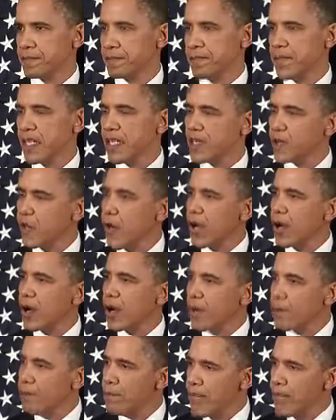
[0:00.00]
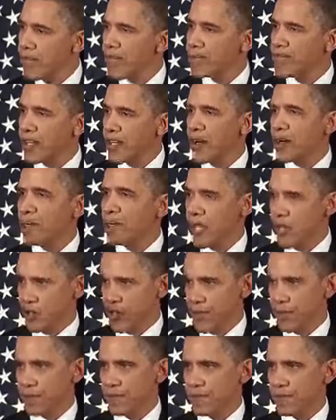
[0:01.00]
Because while our military
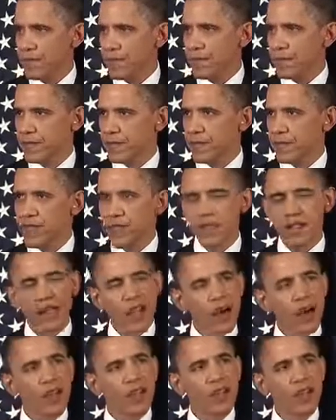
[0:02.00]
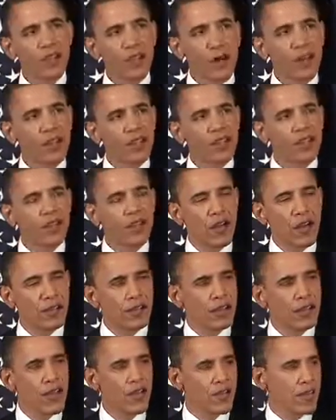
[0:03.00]
mission is narrowly focused on
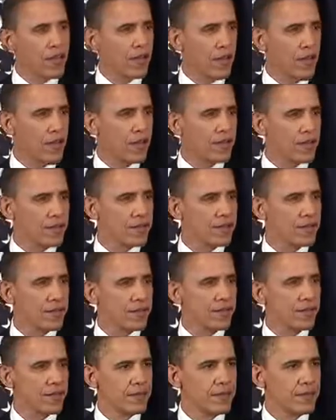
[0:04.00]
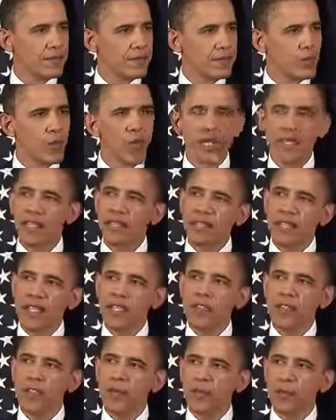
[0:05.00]
saving lives, we
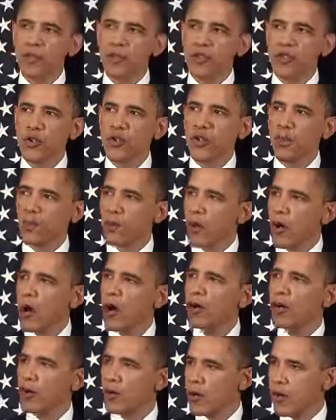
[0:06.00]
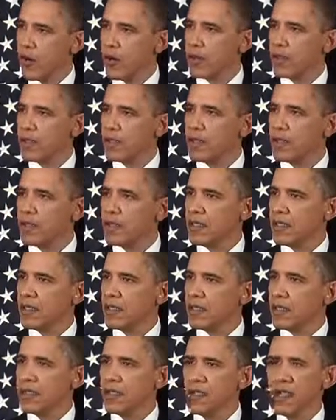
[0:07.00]
continue to pursue the broader goal
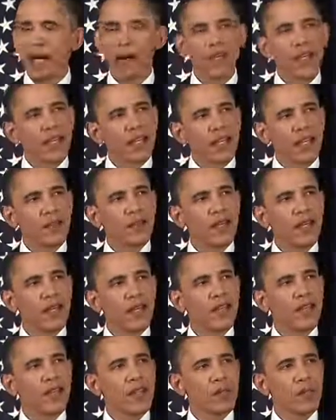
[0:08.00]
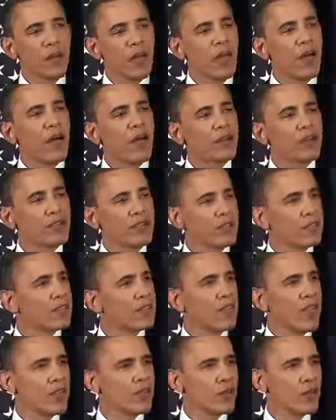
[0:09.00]
of a Libya that belongs
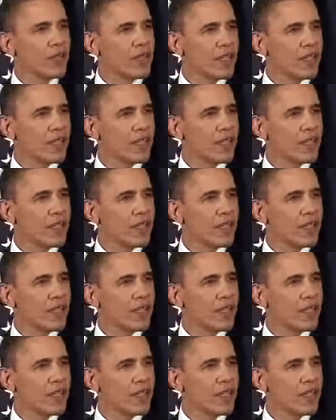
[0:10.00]
not to a